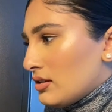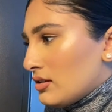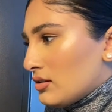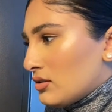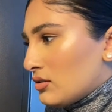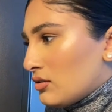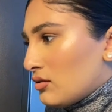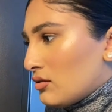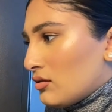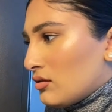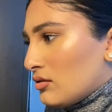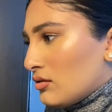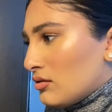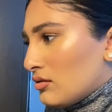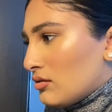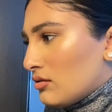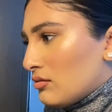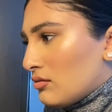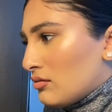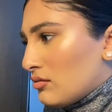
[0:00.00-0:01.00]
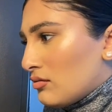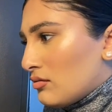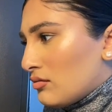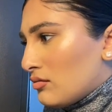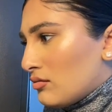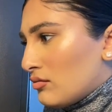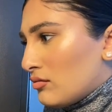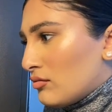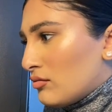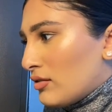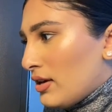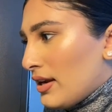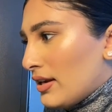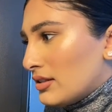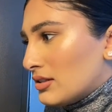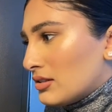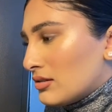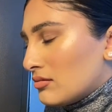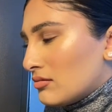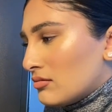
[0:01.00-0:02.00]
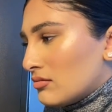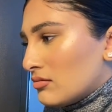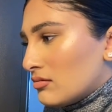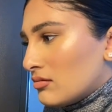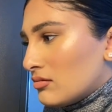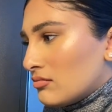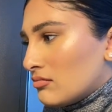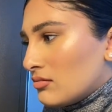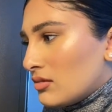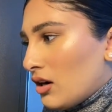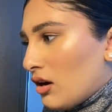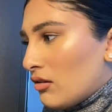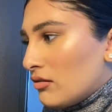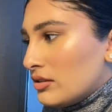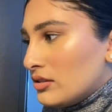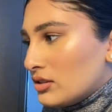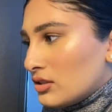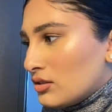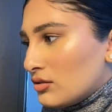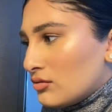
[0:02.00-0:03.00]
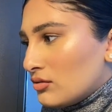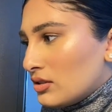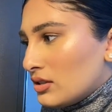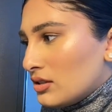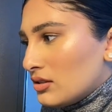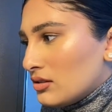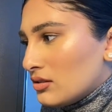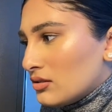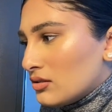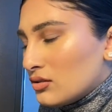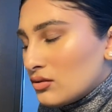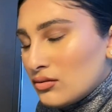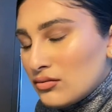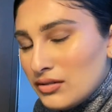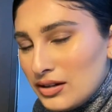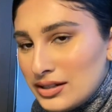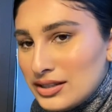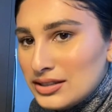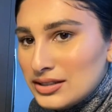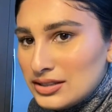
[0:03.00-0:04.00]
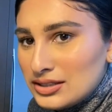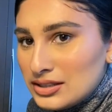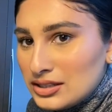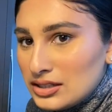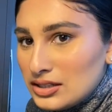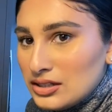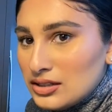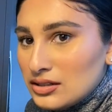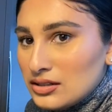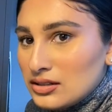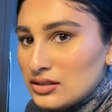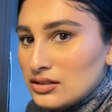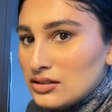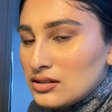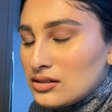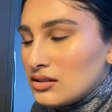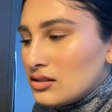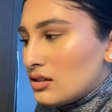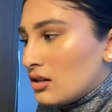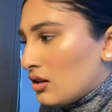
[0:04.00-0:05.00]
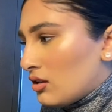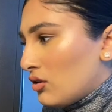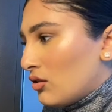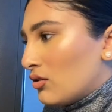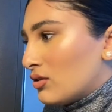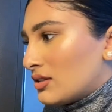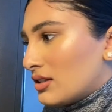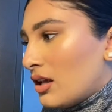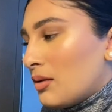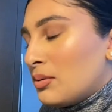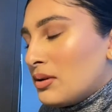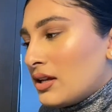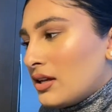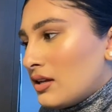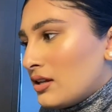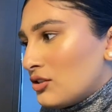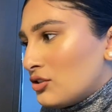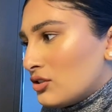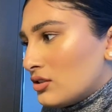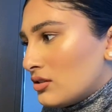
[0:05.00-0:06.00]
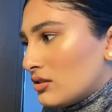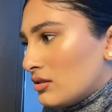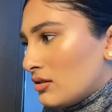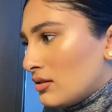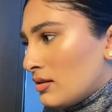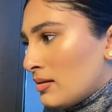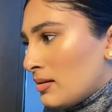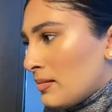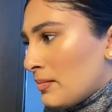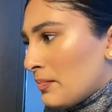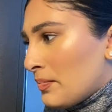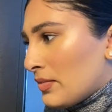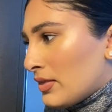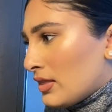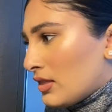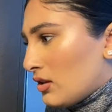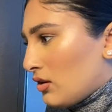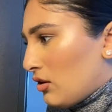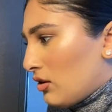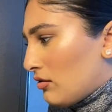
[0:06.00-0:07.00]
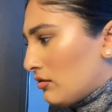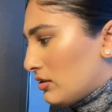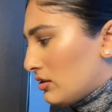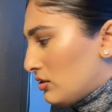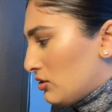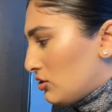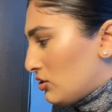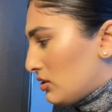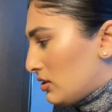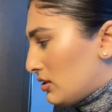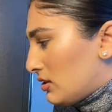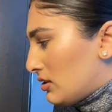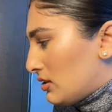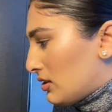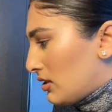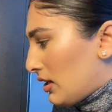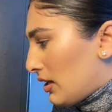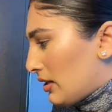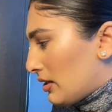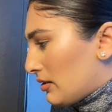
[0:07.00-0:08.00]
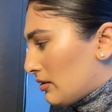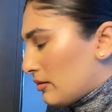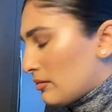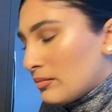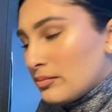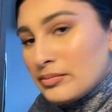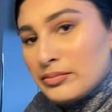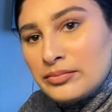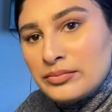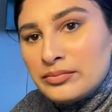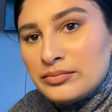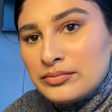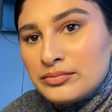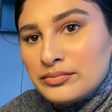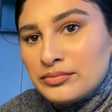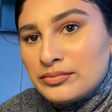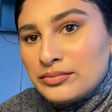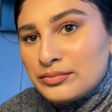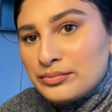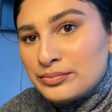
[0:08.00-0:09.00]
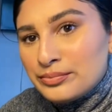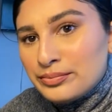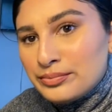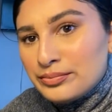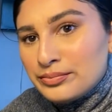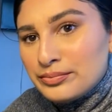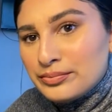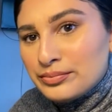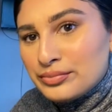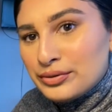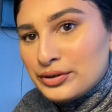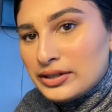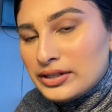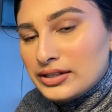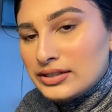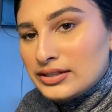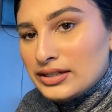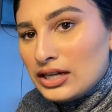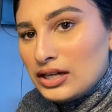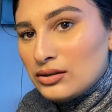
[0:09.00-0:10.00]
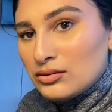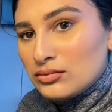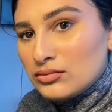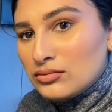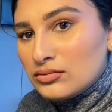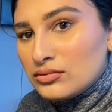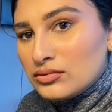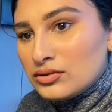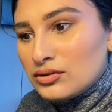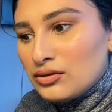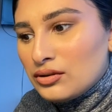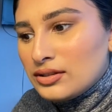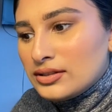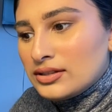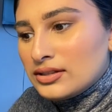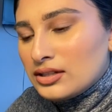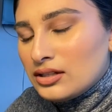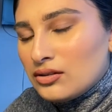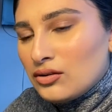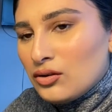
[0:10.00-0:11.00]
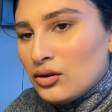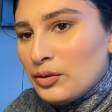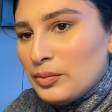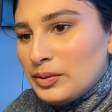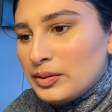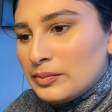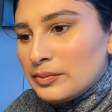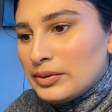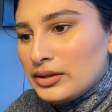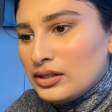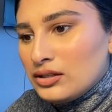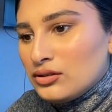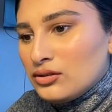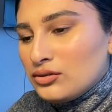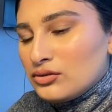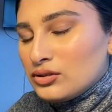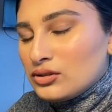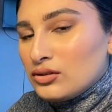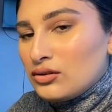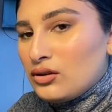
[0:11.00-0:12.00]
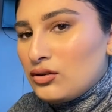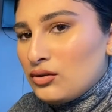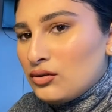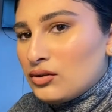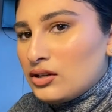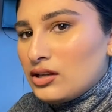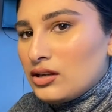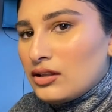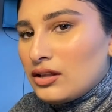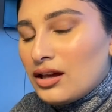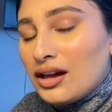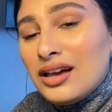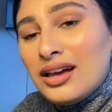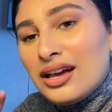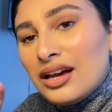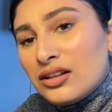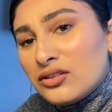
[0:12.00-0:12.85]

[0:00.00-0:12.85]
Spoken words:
So red, orange and green. So red is to close the application. The orange is to like bring it down, so it's still open but you're just not looking at that.